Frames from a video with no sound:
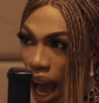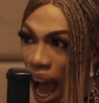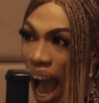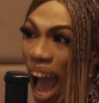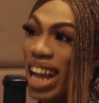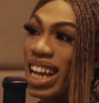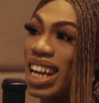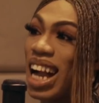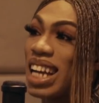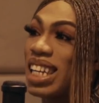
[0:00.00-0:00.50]

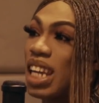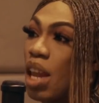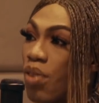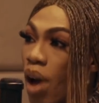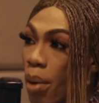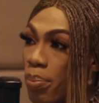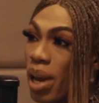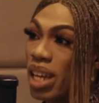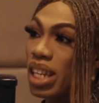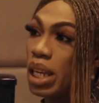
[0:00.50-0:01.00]
I can
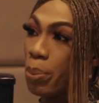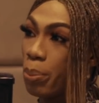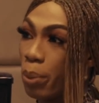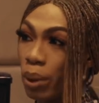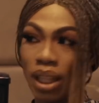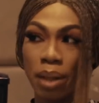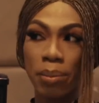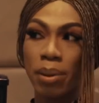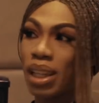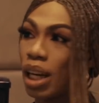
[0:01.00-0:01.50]
never be
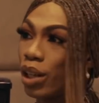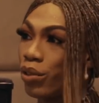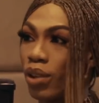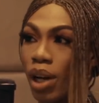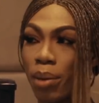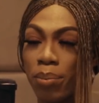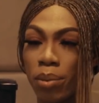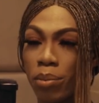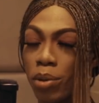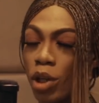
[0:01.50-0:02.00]
anybody. Nobody can
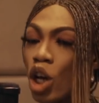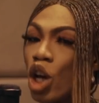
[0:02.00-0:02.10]
never be me.